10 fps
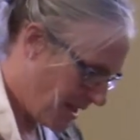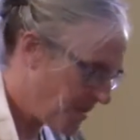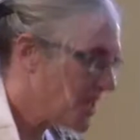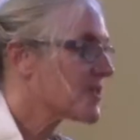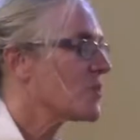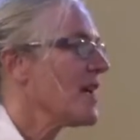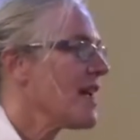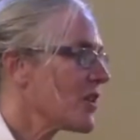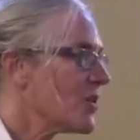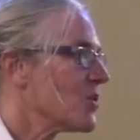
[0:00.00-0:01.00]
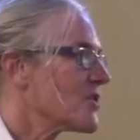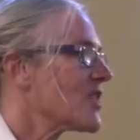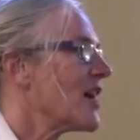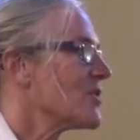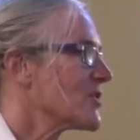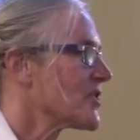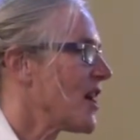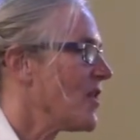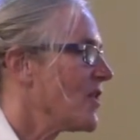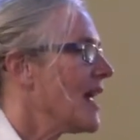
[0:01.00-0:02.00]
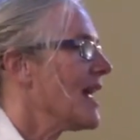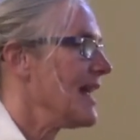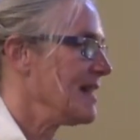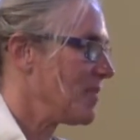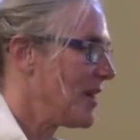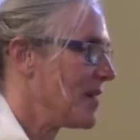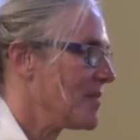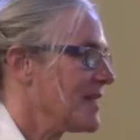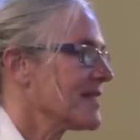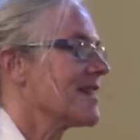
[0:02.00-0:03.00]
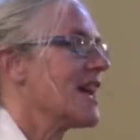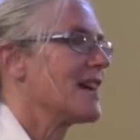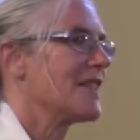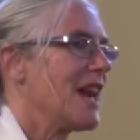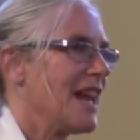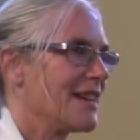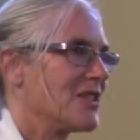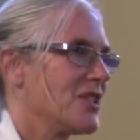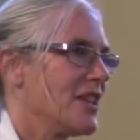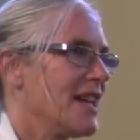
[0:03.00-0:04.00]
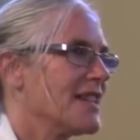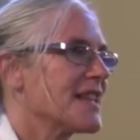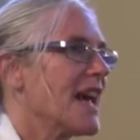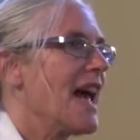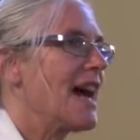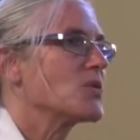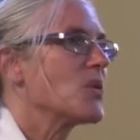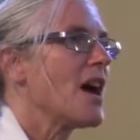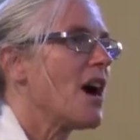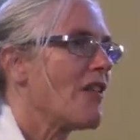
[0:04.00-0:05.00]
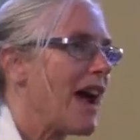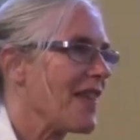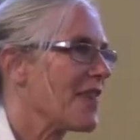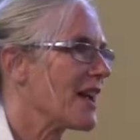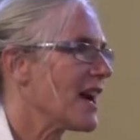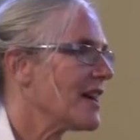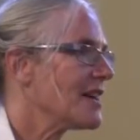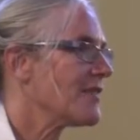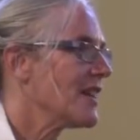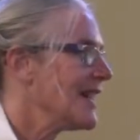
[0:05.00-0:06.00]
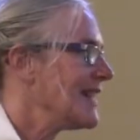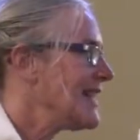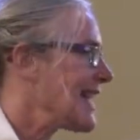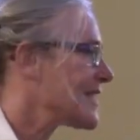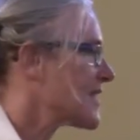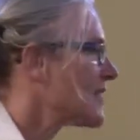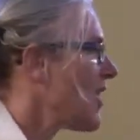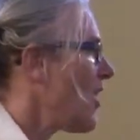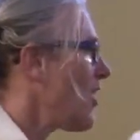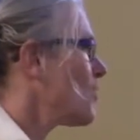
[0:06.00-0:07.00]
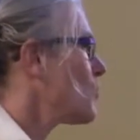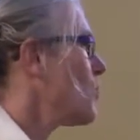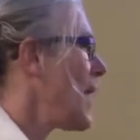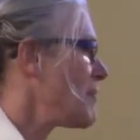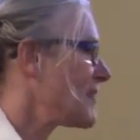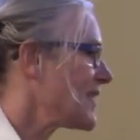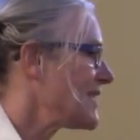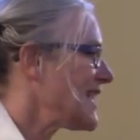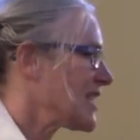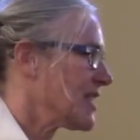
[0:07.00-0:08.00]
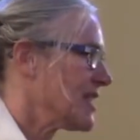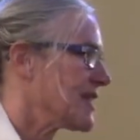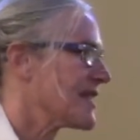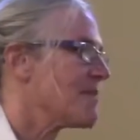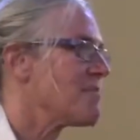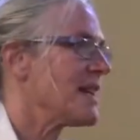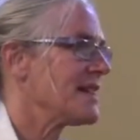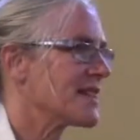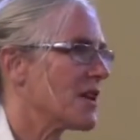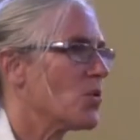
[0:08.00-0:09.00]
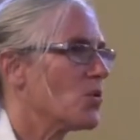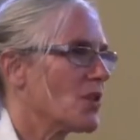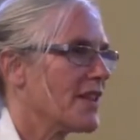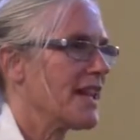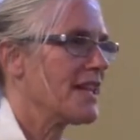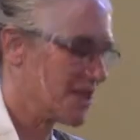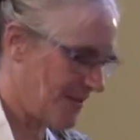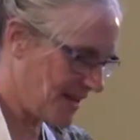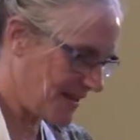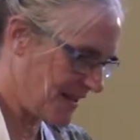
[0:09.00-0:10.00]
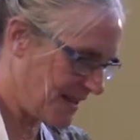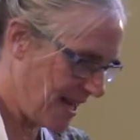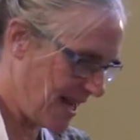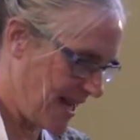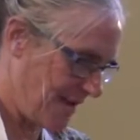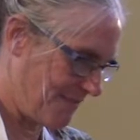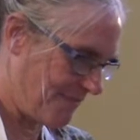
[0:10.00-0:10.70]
Because we, of course, are also impermanent, like the lectern is, and we are at the kind of nexus of a whole web of conditions that means that all that each of us is here.